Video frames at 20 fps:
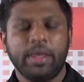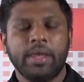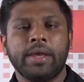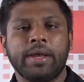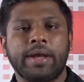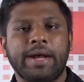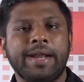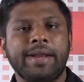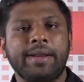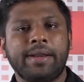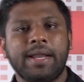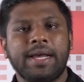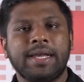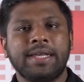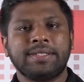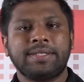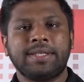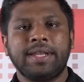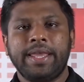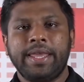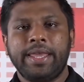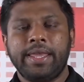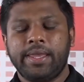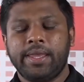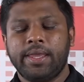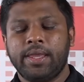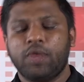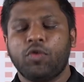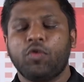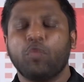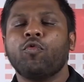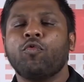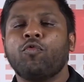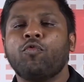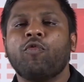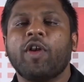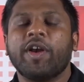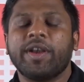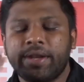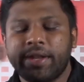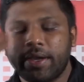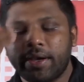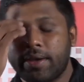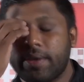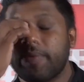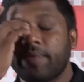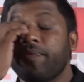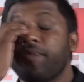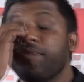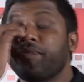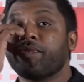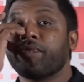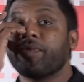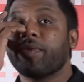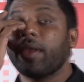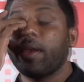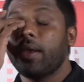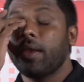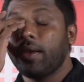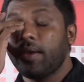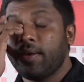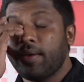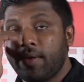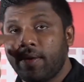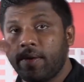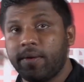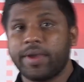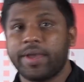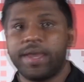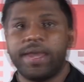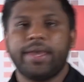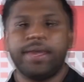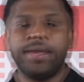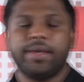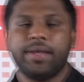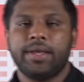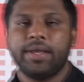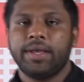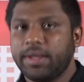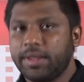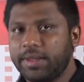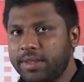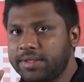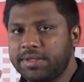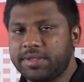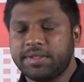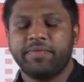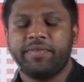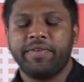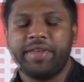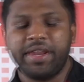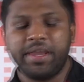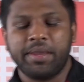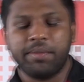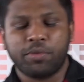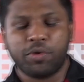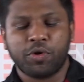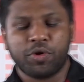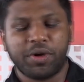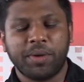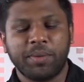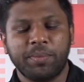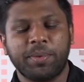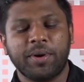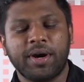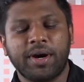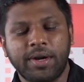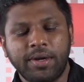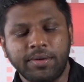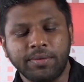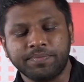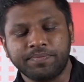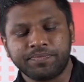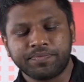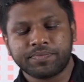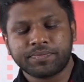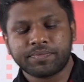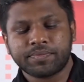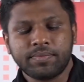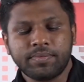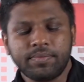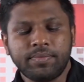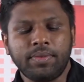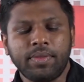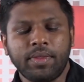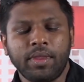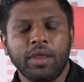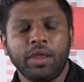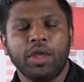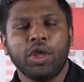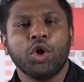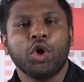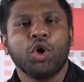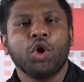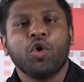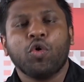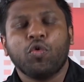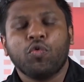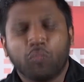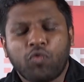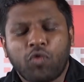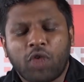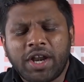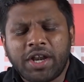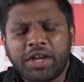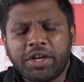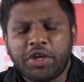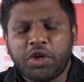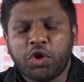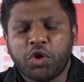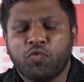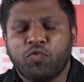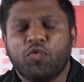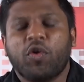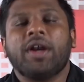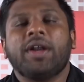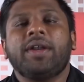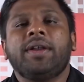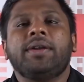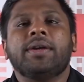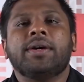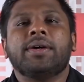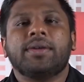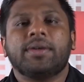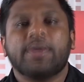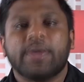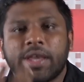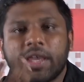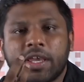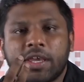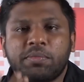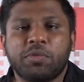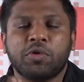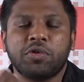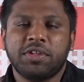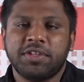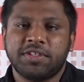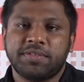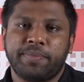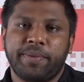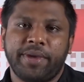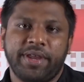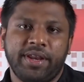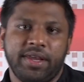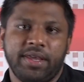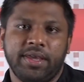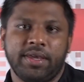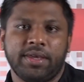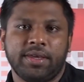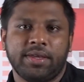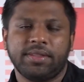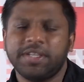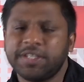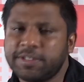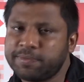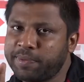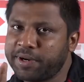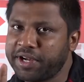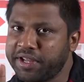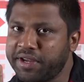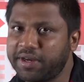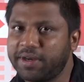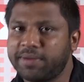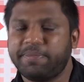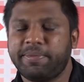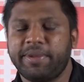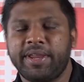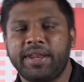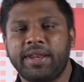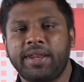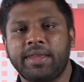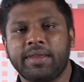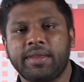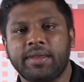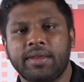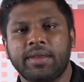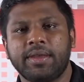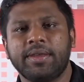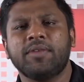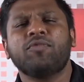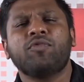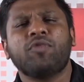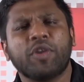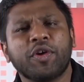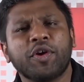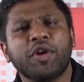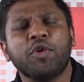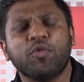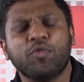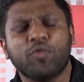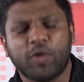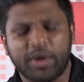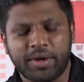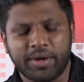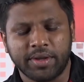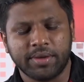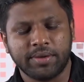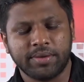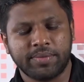And lastly, wonder. Okay, this is a very important part. What do you wonder about this painting, this particular painting? What do you wonder?